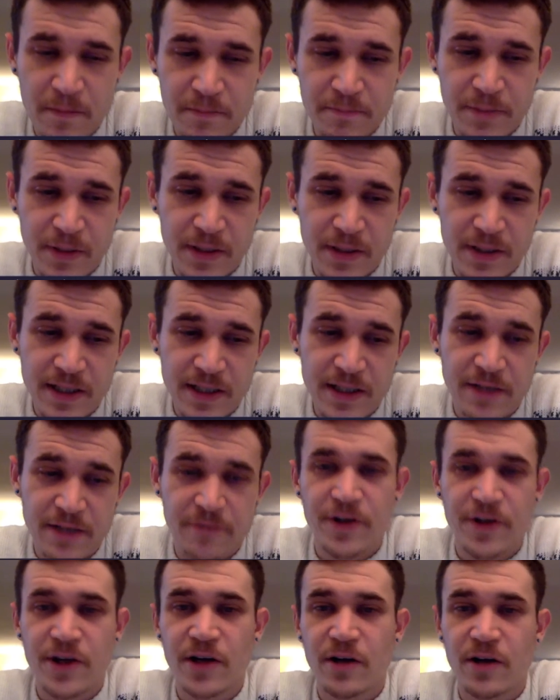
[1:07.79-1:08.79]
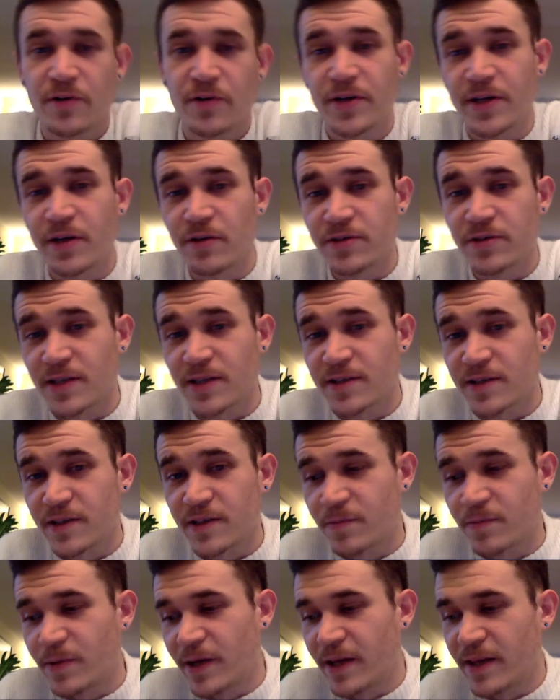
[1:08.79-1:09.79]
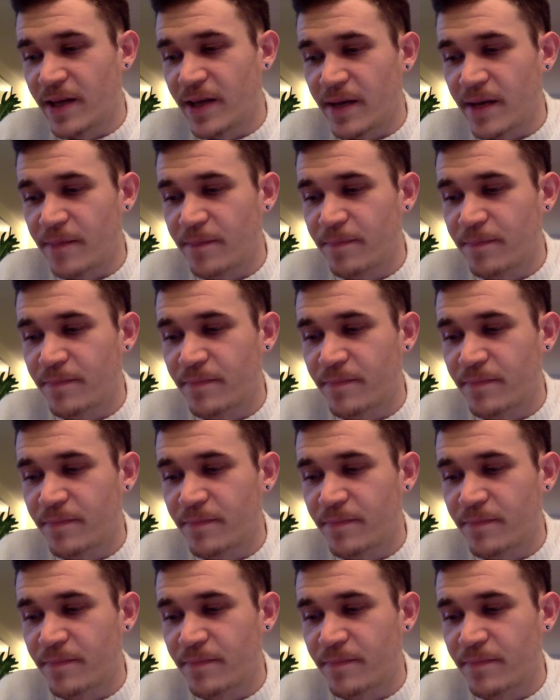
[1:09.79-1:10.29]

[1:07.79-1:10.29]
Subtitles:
But in the video, he goes on to explain that